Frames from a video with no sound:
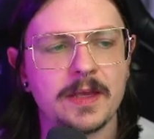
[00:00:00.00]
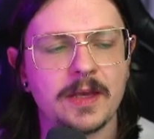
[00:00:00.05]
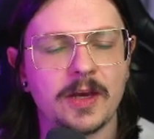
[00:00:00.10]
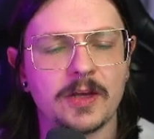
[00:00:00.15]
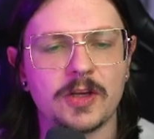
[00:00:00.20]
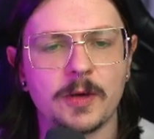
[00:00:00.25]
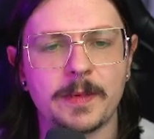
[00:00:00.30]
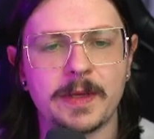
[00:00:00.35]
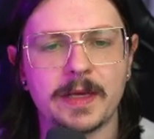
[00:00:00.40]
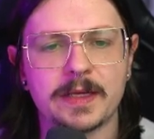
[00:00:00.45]

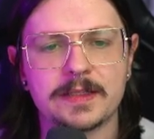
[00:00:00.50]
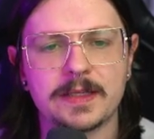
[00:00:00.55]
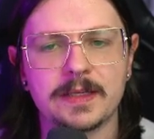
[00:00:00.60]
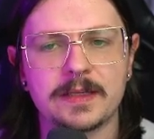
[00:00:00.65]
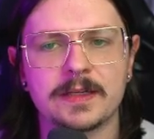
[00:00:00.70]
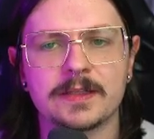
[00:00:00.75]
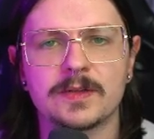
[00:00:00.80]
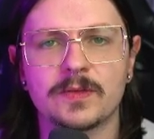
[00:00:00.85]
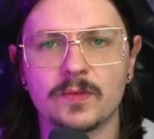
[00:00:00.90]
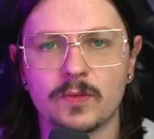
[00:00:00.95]
Adobe
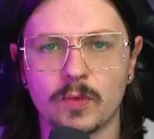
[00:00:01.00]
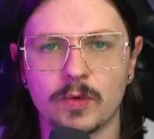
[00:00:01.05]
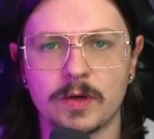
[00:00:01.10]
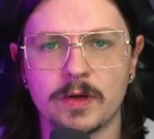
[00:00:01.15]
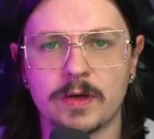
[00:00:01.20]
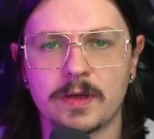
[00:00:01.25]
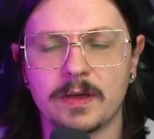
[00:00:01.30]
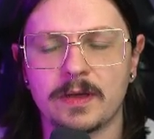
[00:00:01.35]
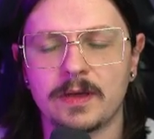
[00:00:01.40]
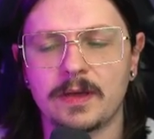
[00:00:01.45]
XD doesn't
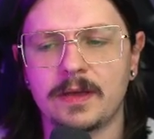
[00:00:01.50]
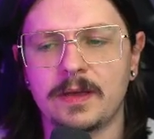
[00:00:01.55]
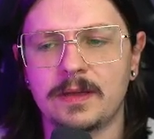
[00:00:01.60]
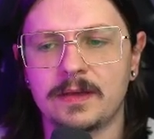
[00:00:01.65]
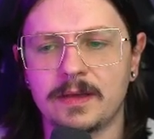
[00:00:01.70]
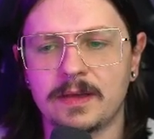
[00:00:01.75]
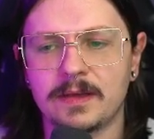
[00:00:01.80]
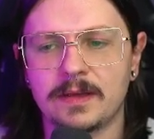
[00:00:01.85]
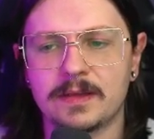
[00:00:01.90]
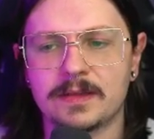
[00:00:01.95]
work
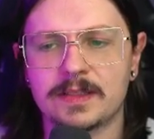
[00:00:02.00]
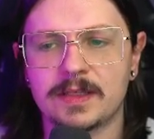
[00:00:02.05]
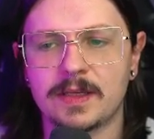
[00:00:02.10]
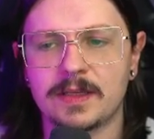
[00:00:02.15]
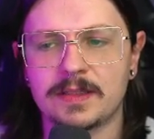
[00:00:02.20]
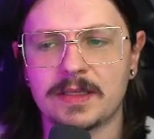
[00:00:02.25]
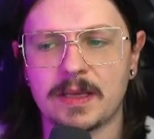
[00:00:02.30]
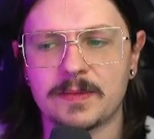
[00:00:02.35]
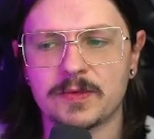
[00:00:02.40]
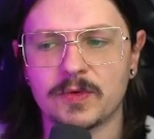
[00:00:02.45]
in the
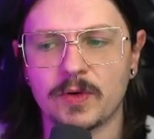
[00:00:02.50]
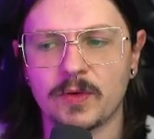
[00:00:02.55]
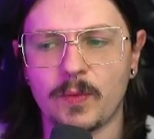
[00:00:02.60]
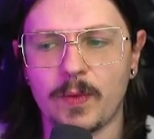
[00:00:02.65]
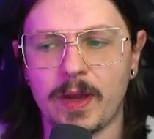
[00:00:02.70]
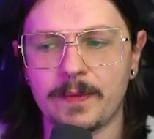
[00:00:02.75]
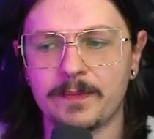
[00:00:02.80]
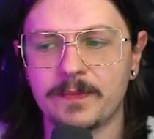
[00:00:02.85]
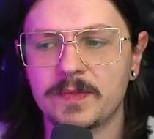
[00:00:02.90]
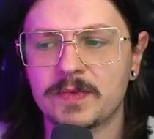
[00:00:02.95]
same sort of way.